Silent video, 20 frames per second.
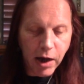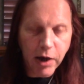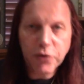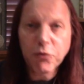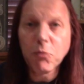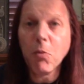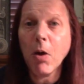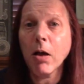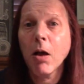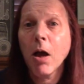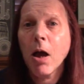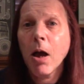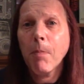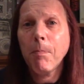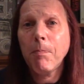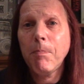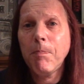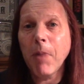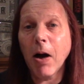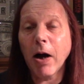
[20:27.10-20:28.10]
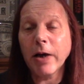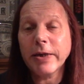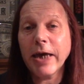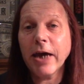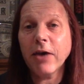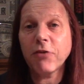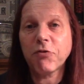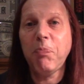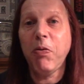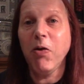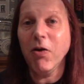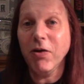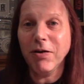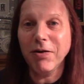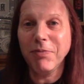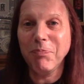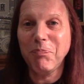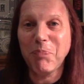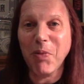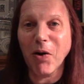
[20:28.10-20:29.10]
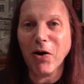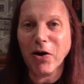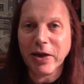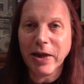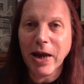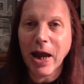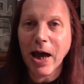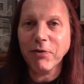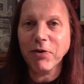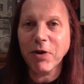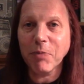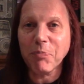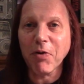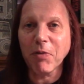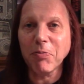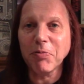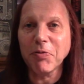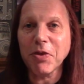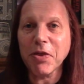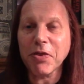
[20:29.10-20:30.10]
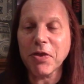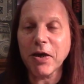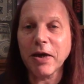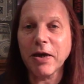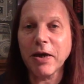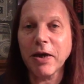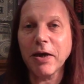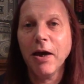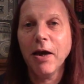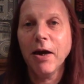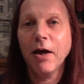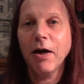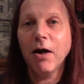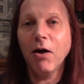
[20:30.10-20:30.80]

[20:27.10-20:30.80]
cask. Well, I guess by now you're probably thinking,